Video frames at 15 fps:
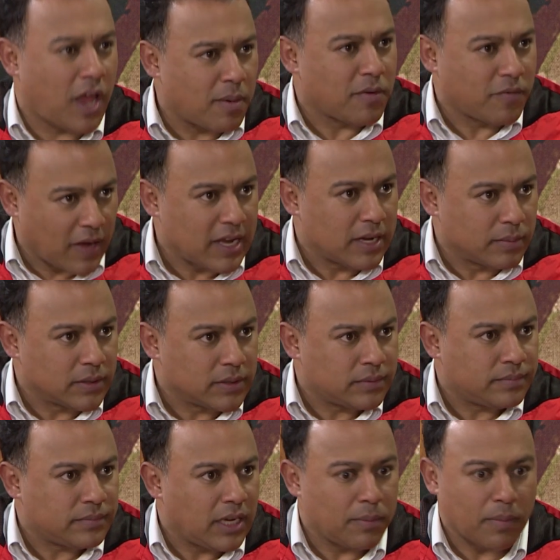much time
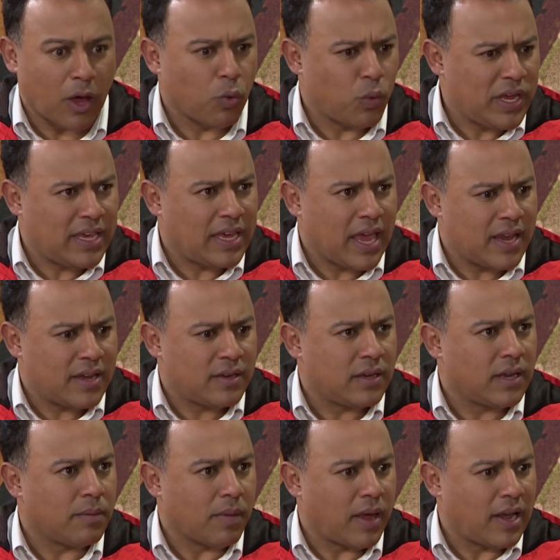available in my weekend,
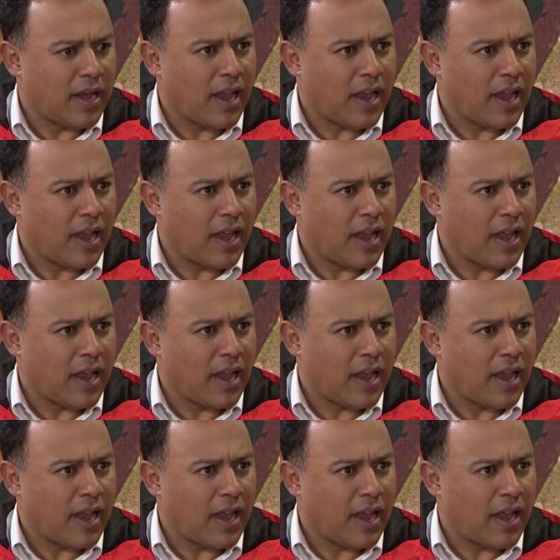in